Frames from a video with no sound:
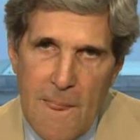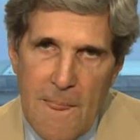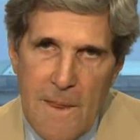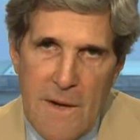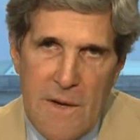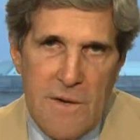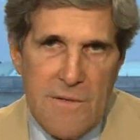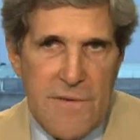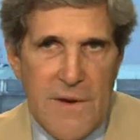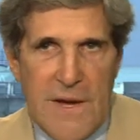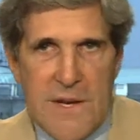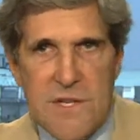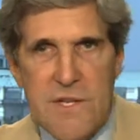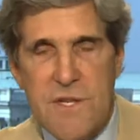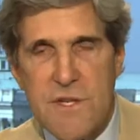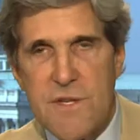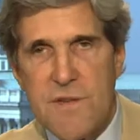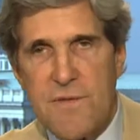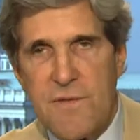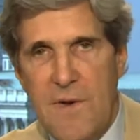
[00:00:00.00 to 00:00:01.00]

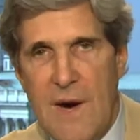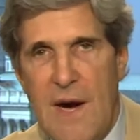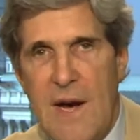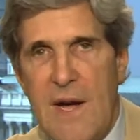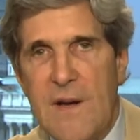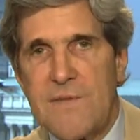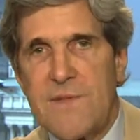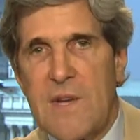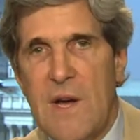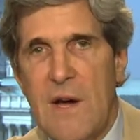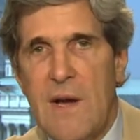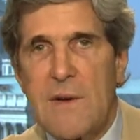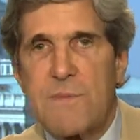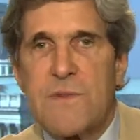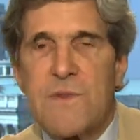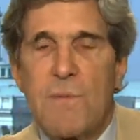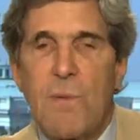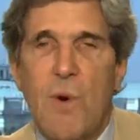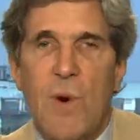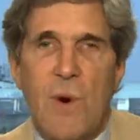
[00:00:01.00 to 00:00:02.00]
invests 5
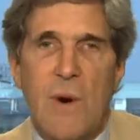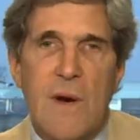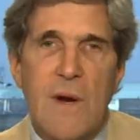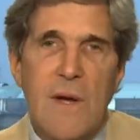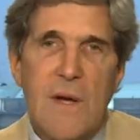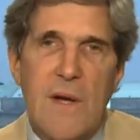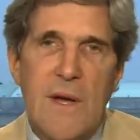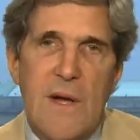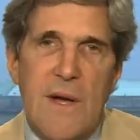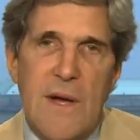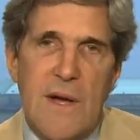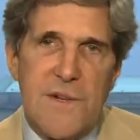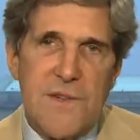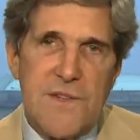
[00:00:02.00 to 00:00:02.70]
times more, and